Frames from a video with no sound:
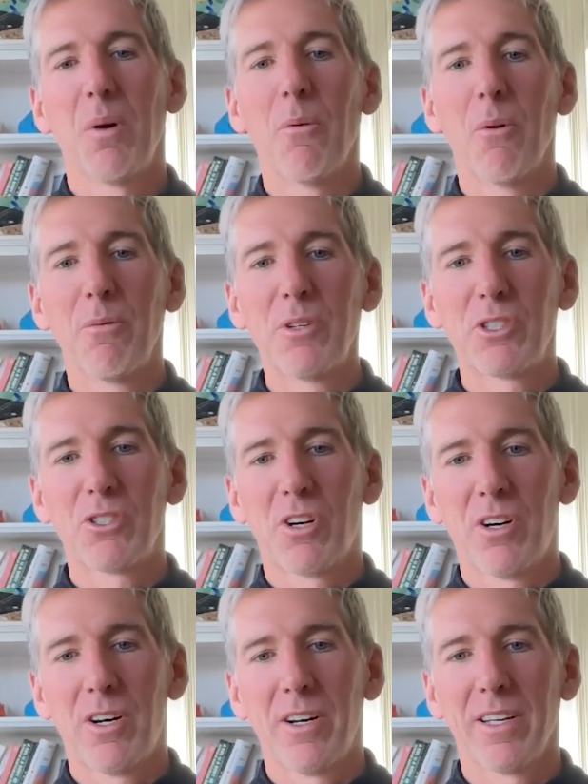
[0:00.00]
but what we
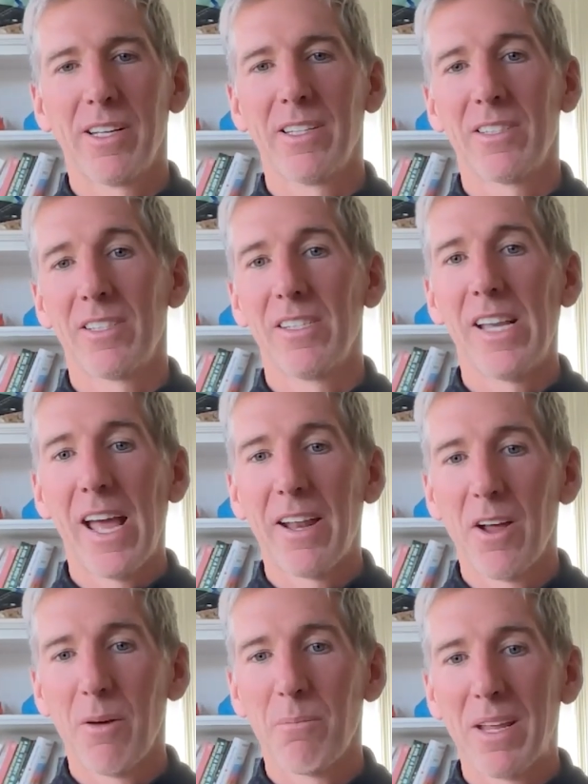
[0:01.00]
saw is
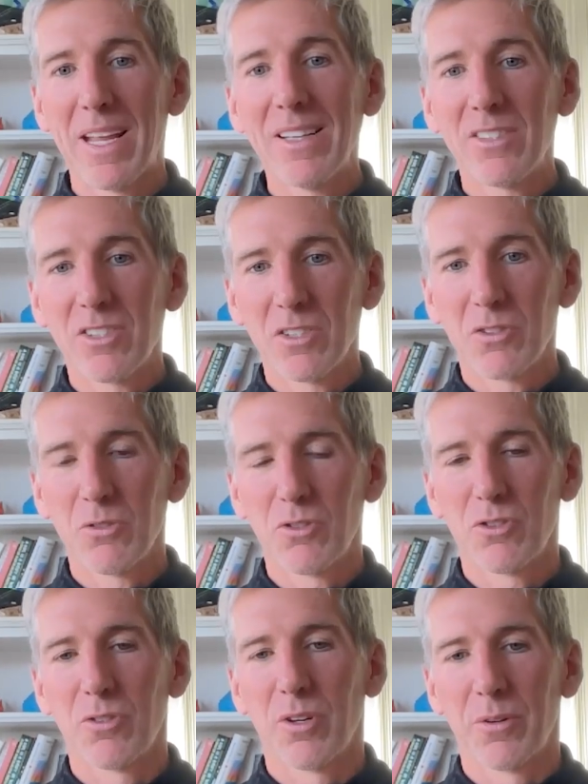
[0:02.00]
net
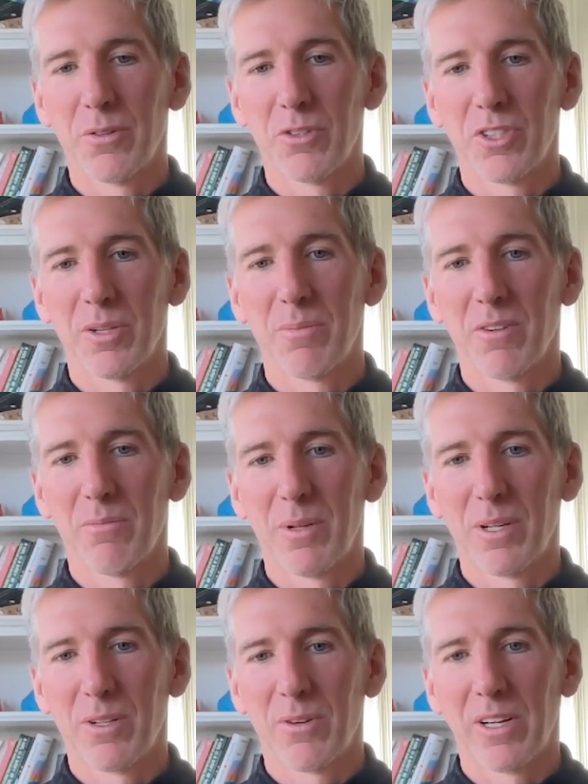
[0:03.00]
institutional ownership of
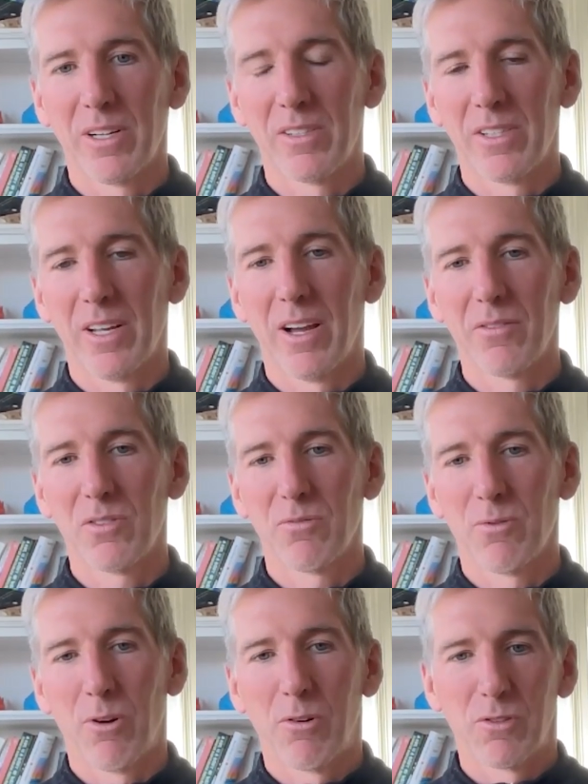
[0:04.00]
Bitcoin ETFs
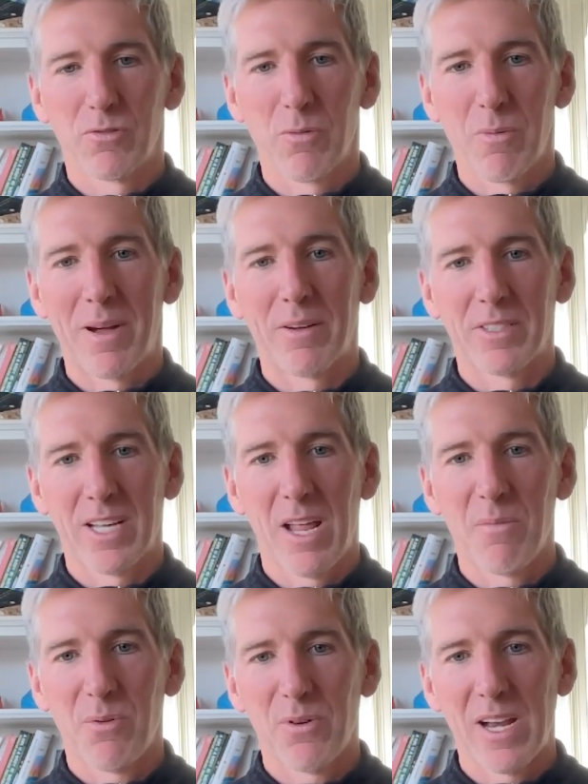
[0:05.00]
rose from about
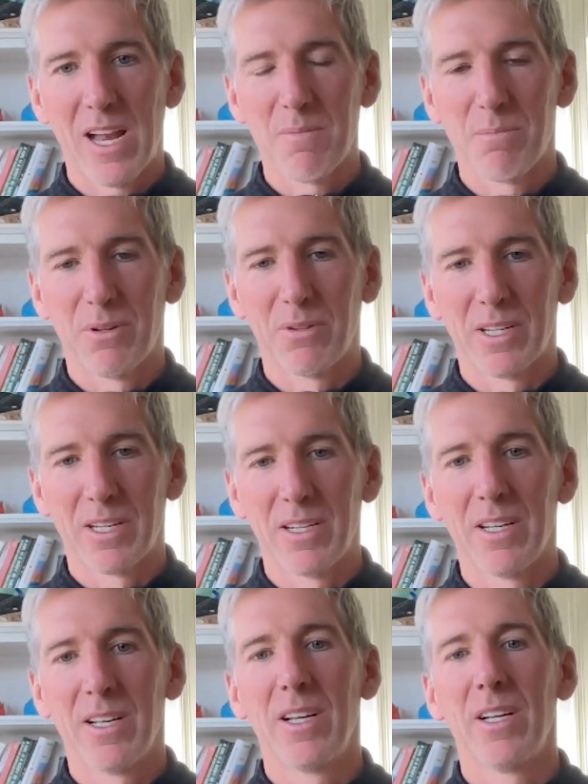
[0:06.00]
10.8
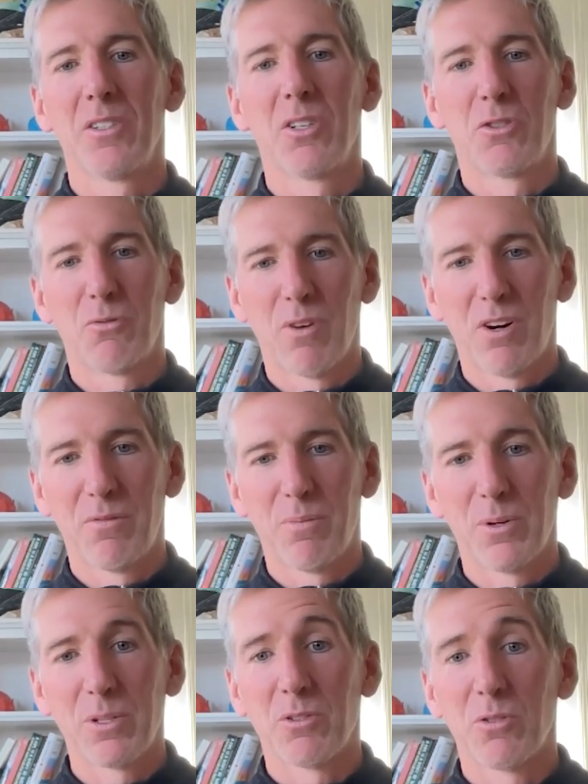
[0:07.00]
billion to
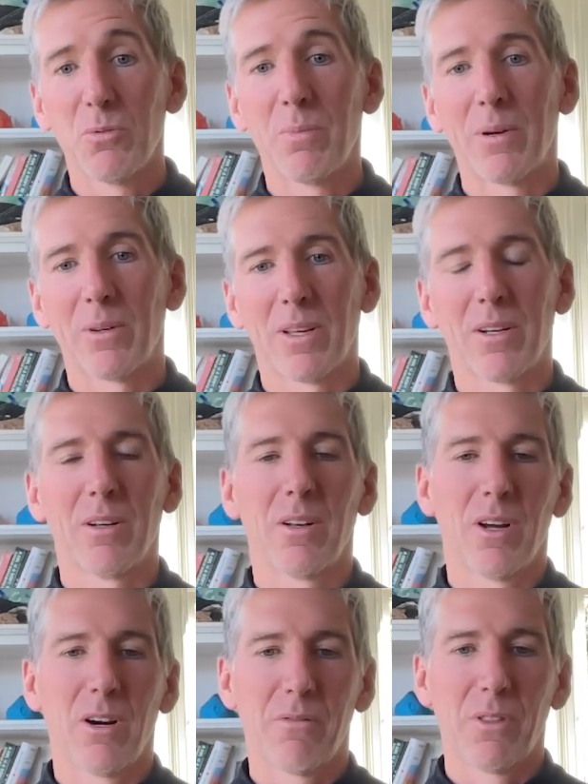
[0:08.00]
12.2 billion
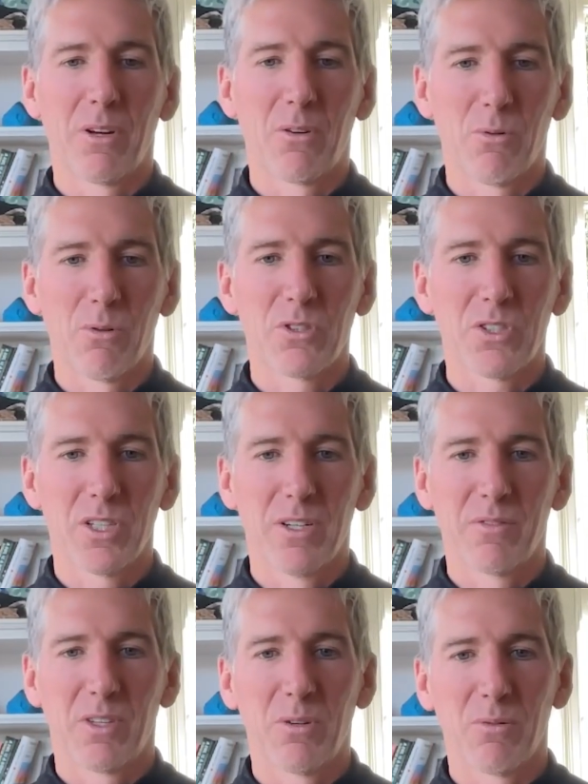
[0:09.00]
over the course
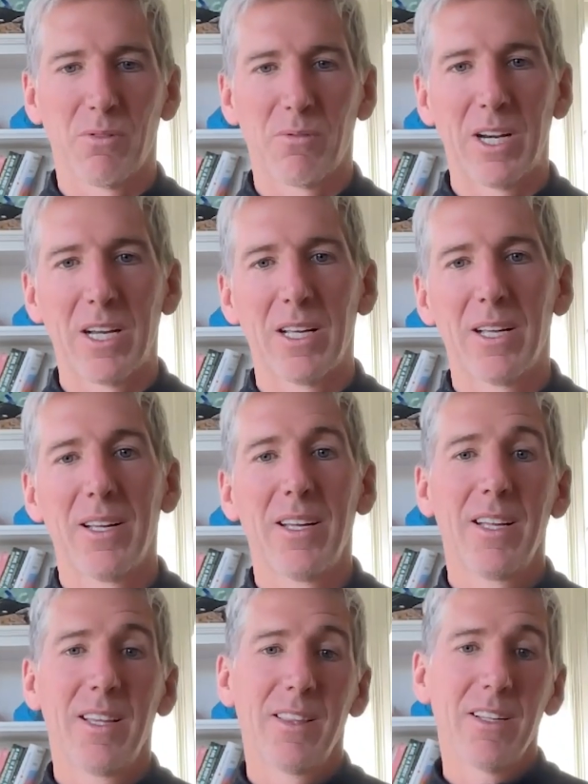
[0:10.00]
of Q3.
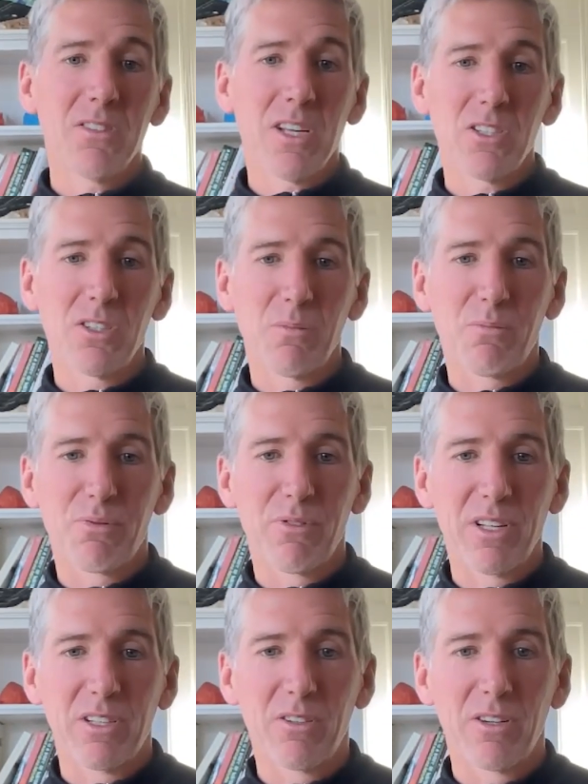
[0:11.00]
That's actually
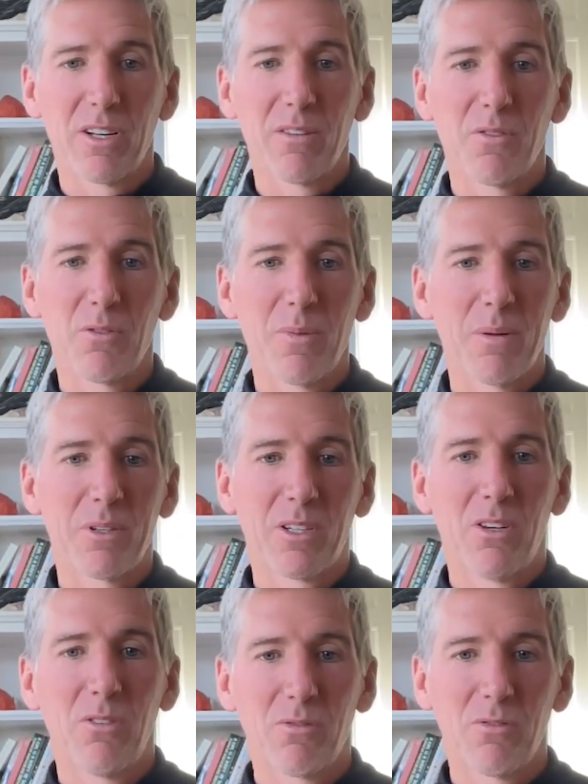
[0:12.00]
pretty good. If you remember,
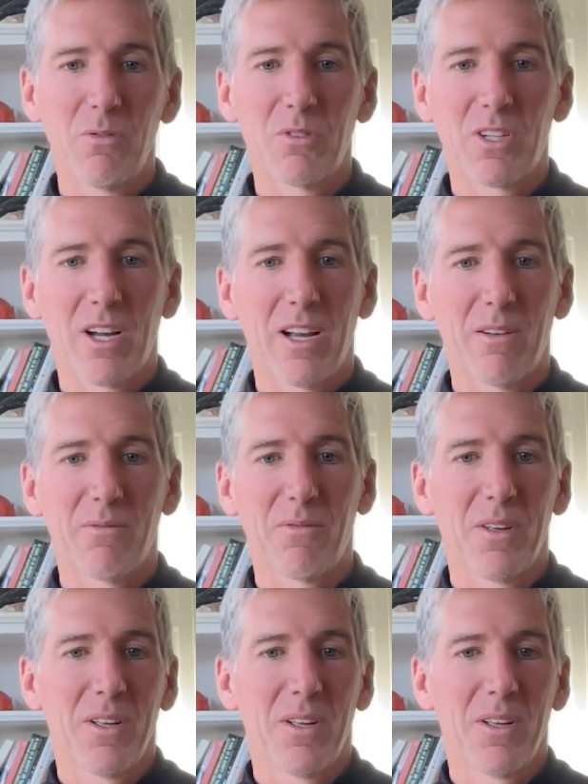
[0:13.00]
Q3 was kind of